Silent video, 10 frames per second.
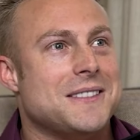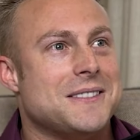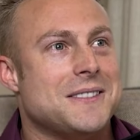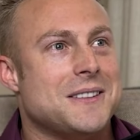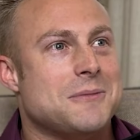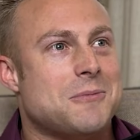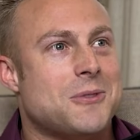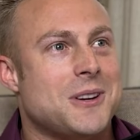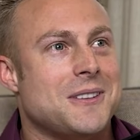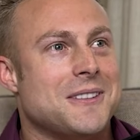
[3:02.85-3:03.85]
is
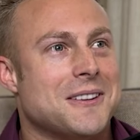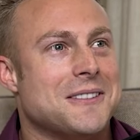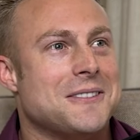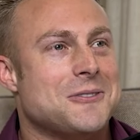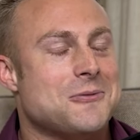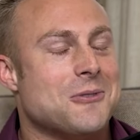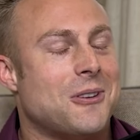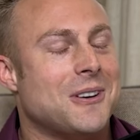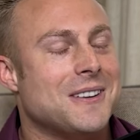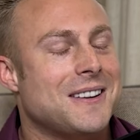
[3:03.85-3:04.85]
pretty
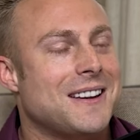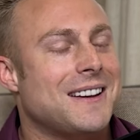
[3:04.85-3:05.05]
strong